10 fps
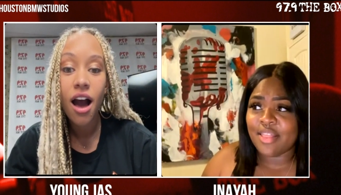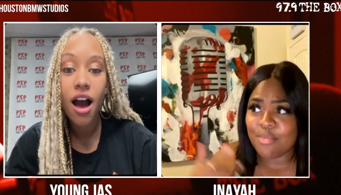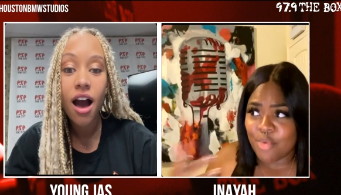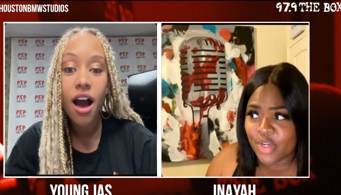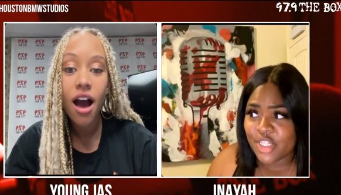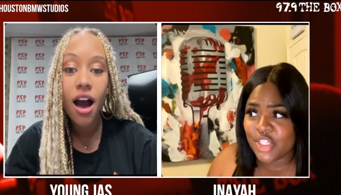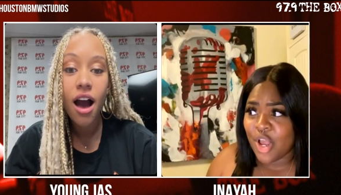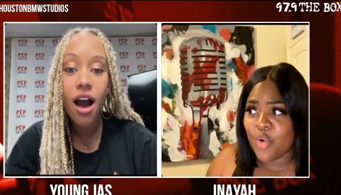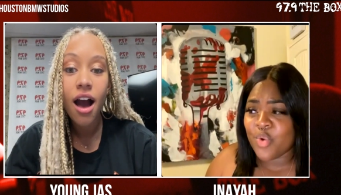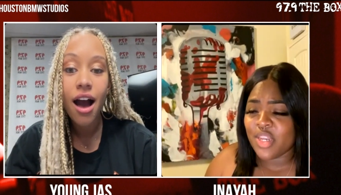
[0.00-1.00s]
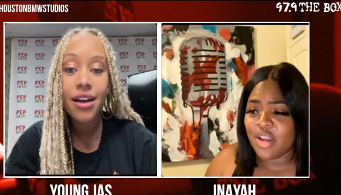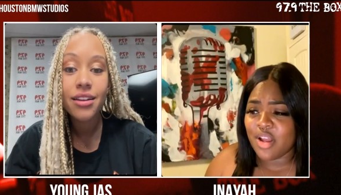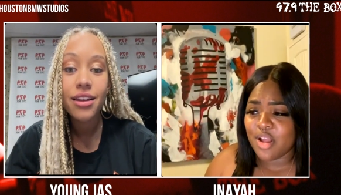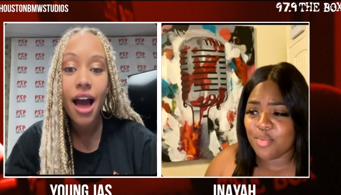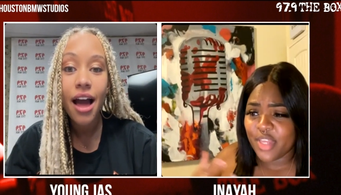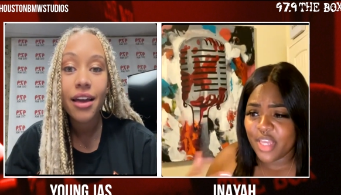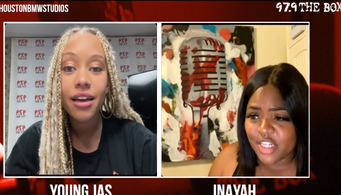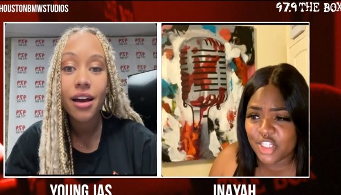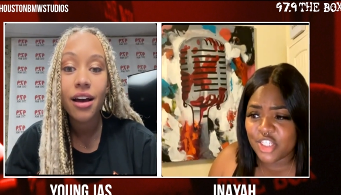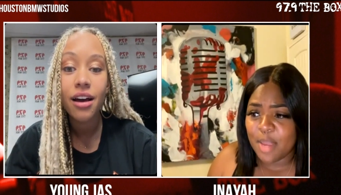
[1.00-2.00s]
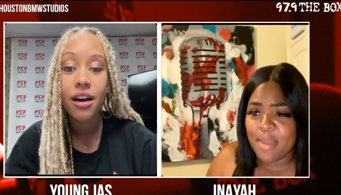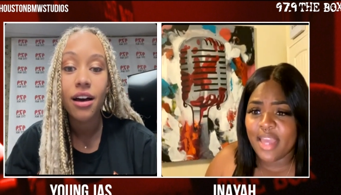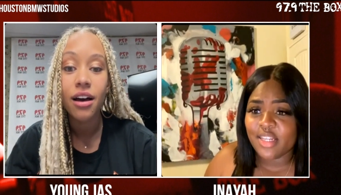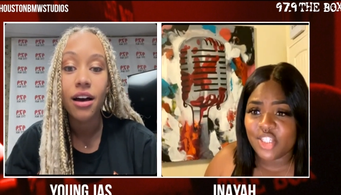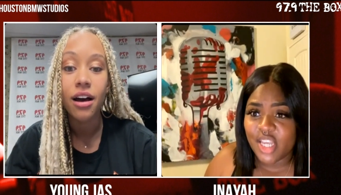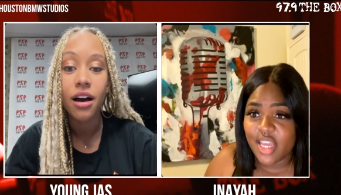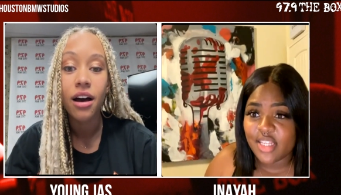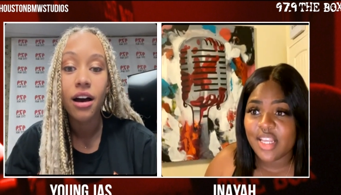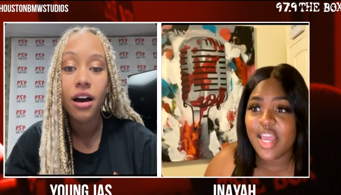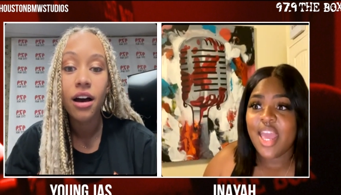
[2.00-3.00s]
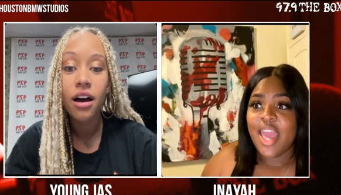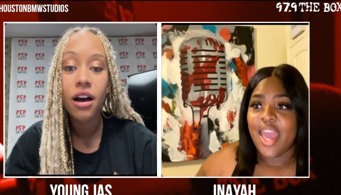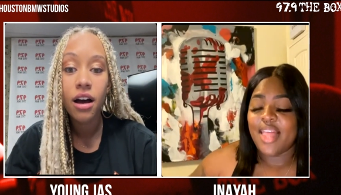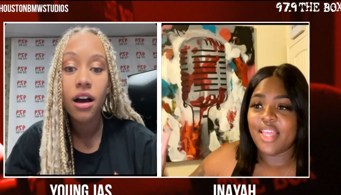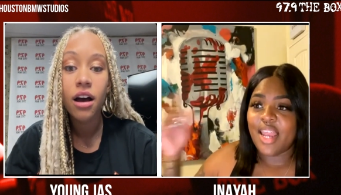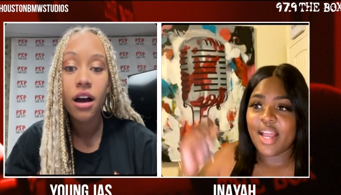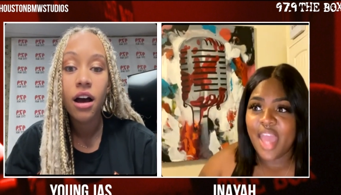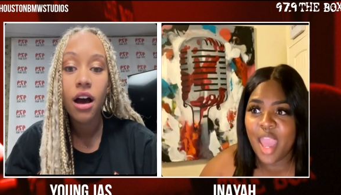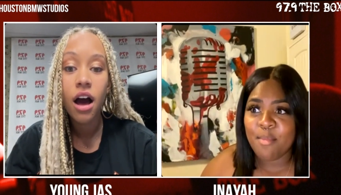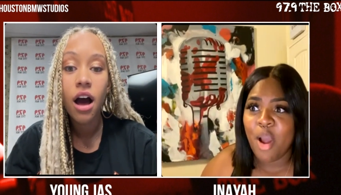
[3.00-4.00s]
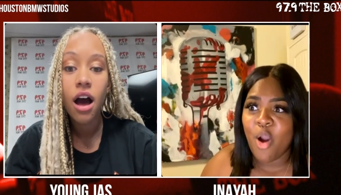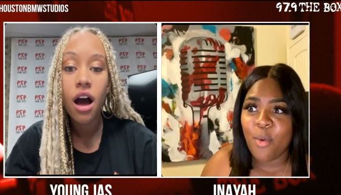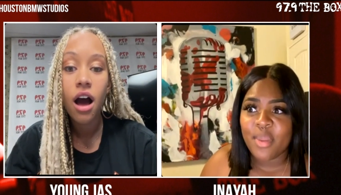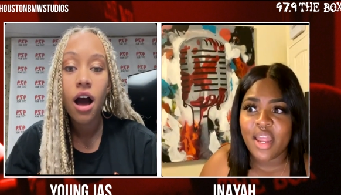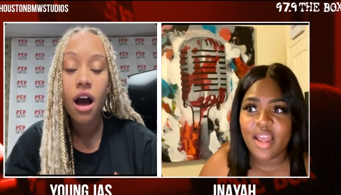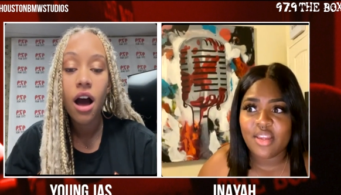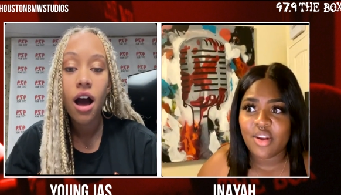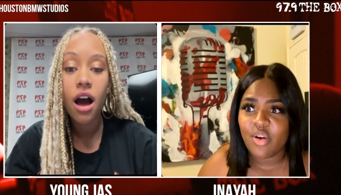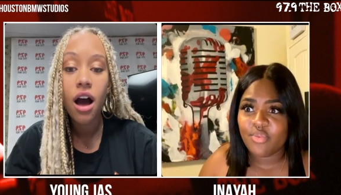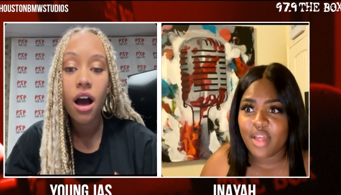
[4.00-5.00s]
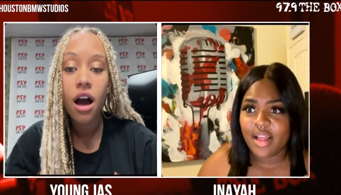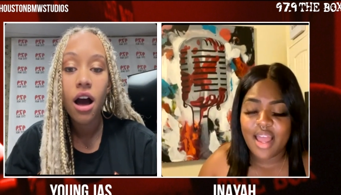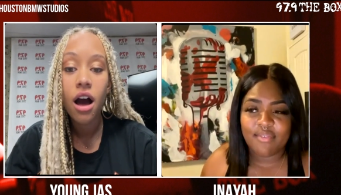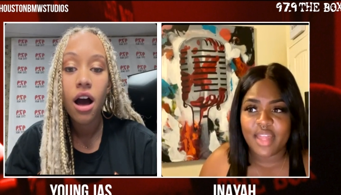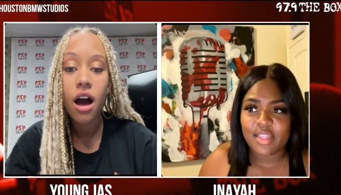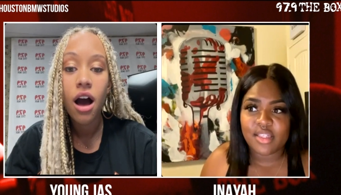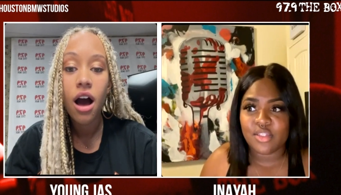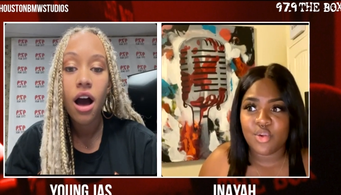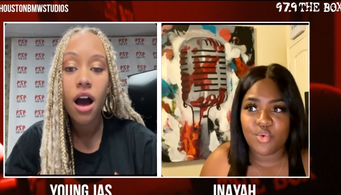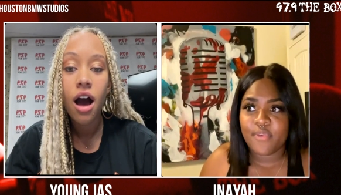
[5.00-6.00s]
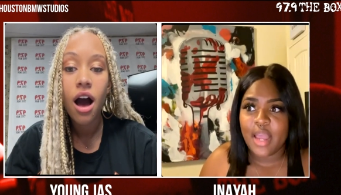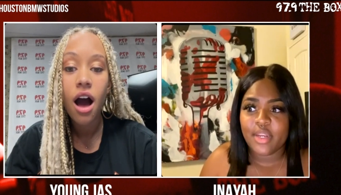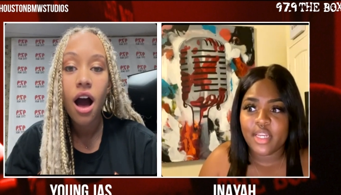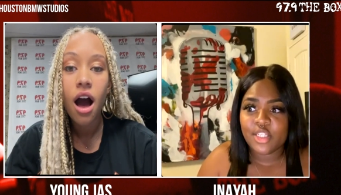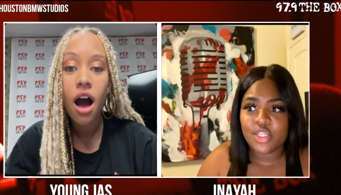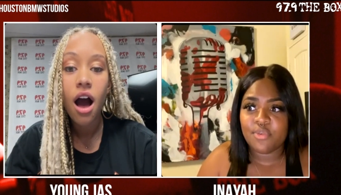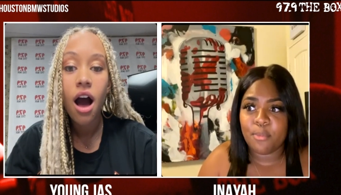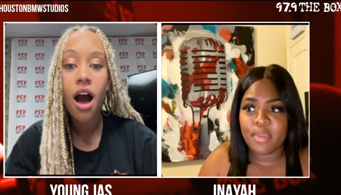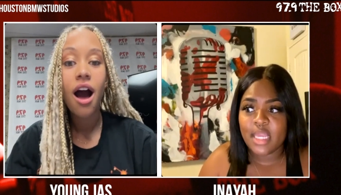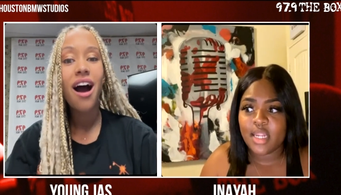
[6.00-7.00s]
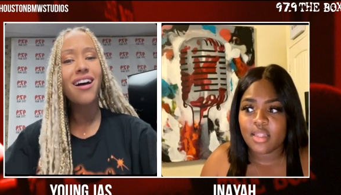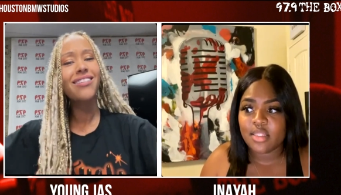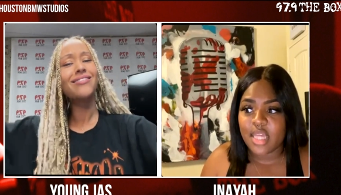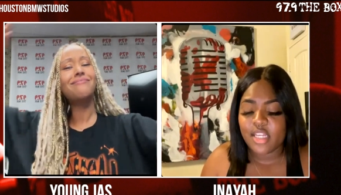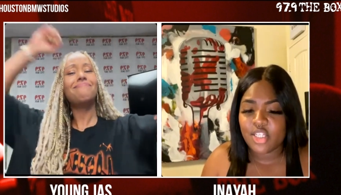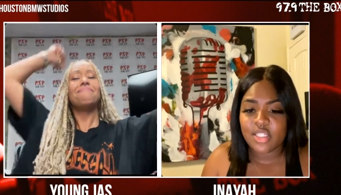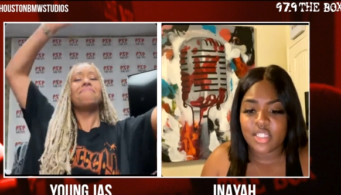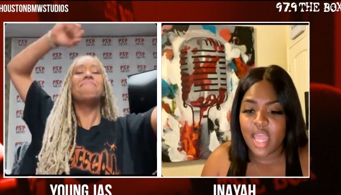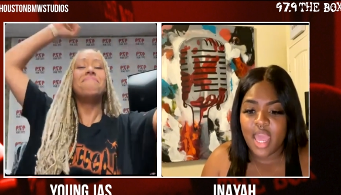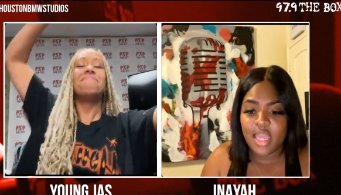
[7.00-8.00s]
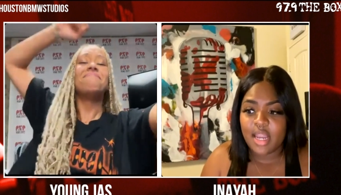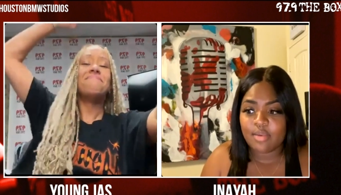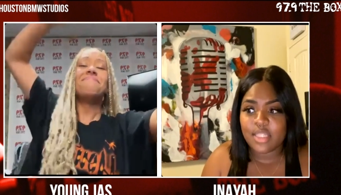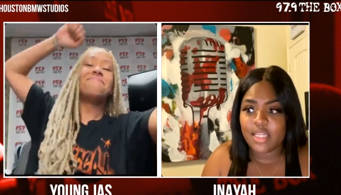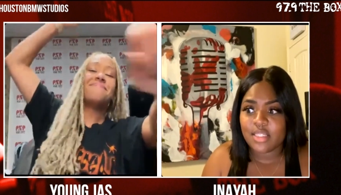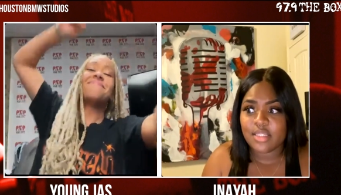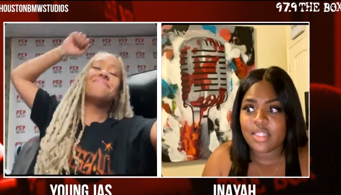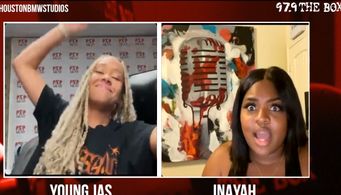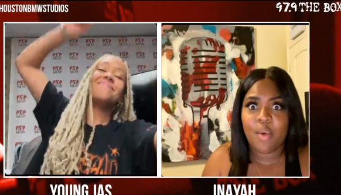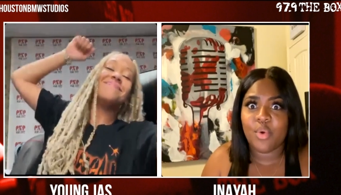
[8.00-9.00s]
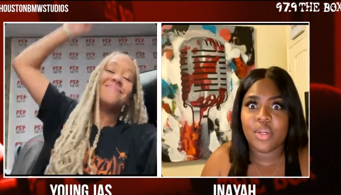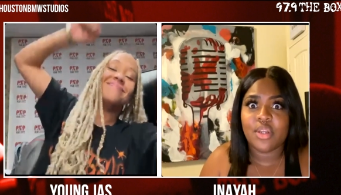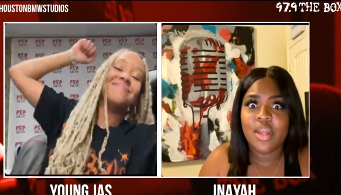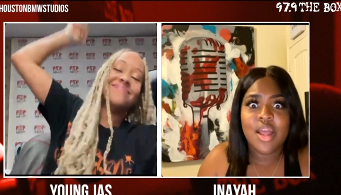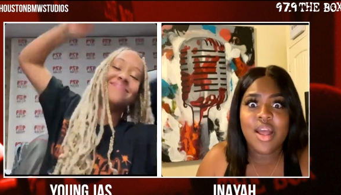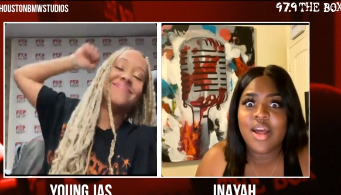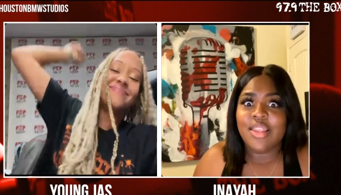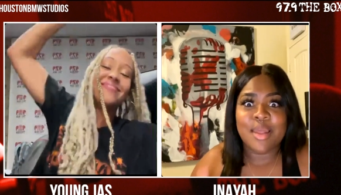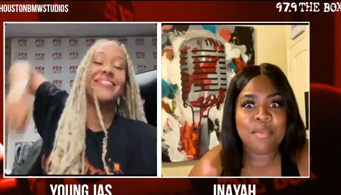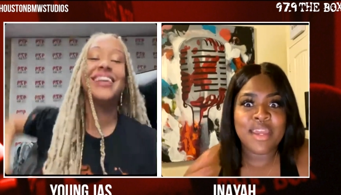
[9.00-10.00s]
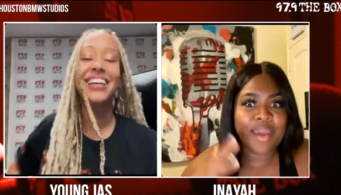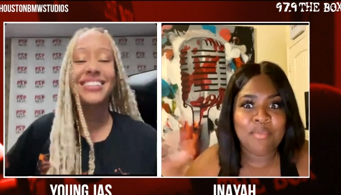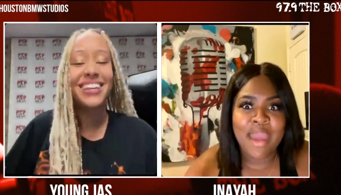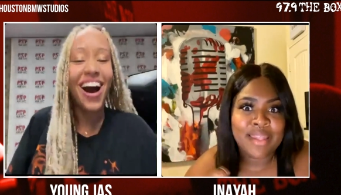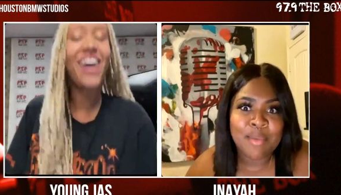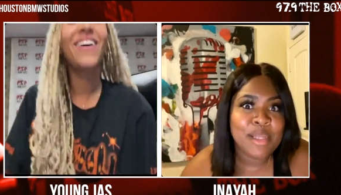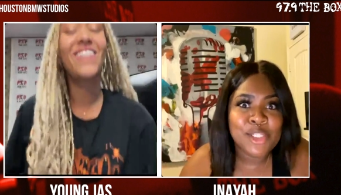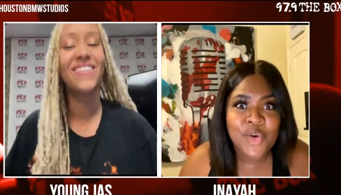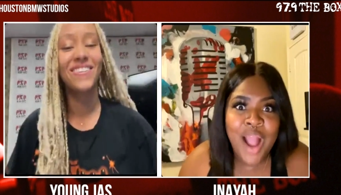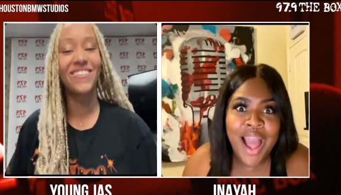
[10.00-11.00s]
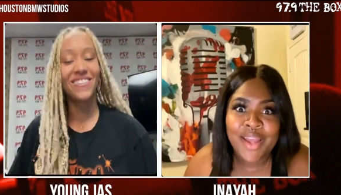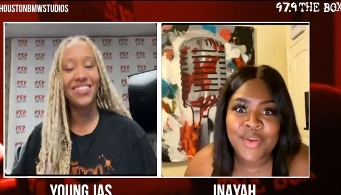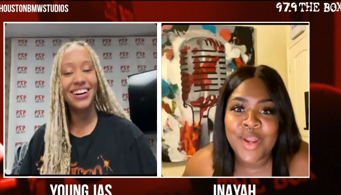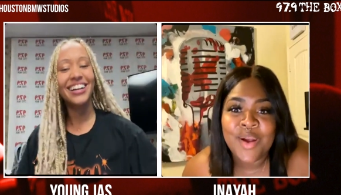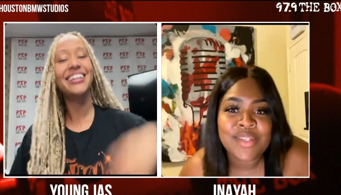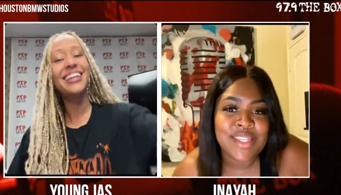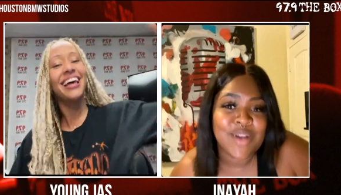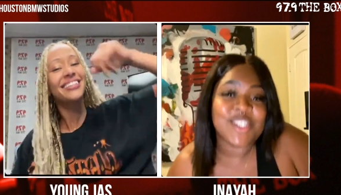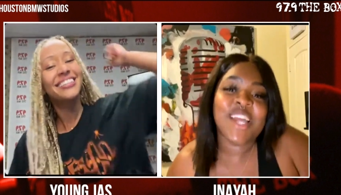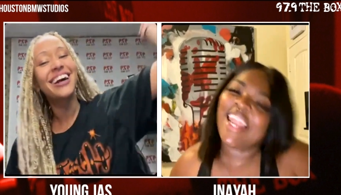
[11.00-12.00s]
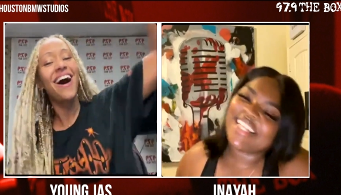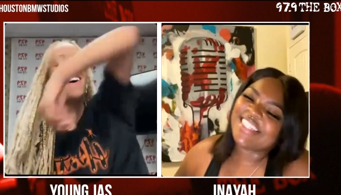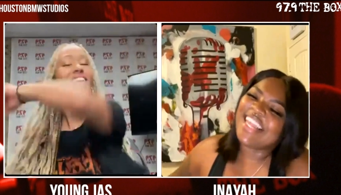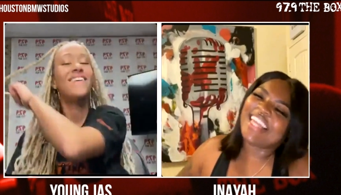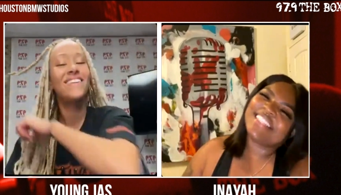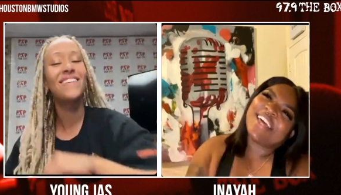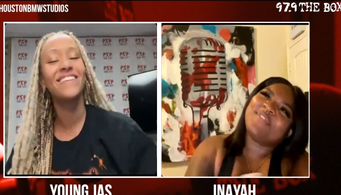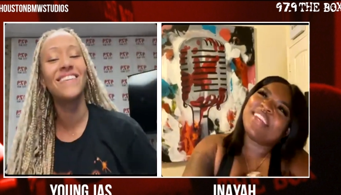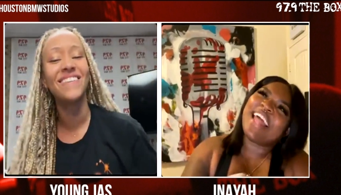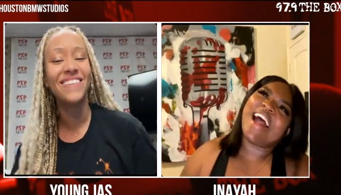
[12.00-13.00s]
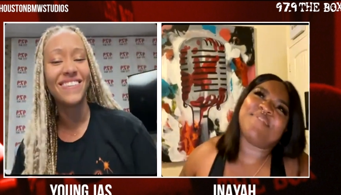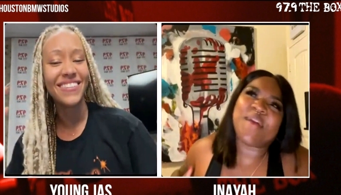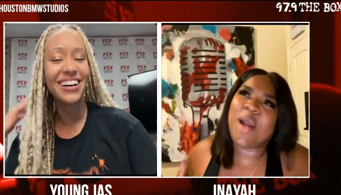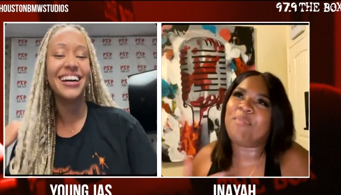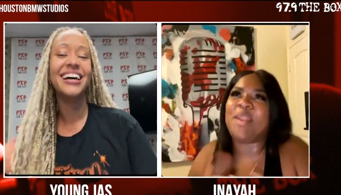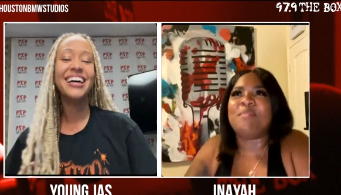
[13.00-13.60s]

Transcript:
Speaker 1: the morning show with um with Keisha J Mack and Jess. And then I came home and I, you know, I have like this newfound energy from being at the station today. And I was like, sister, I wanna let me get back, let me try, you know. So shout out to 979 for helping